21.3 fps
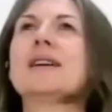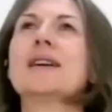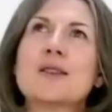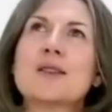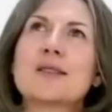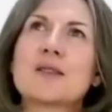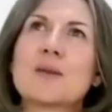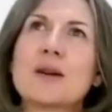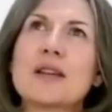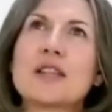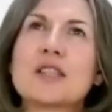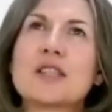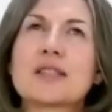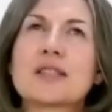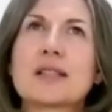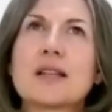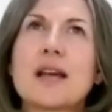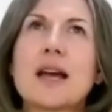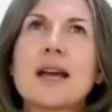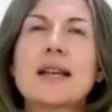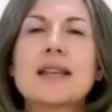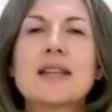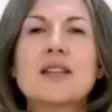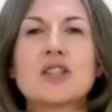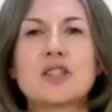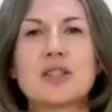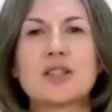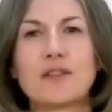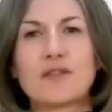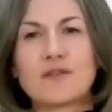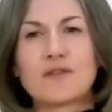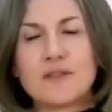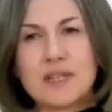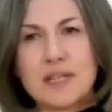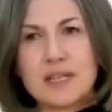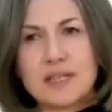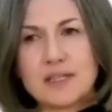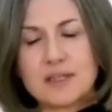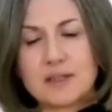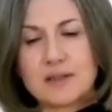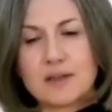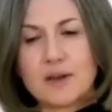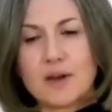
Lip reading: So I slightly shifted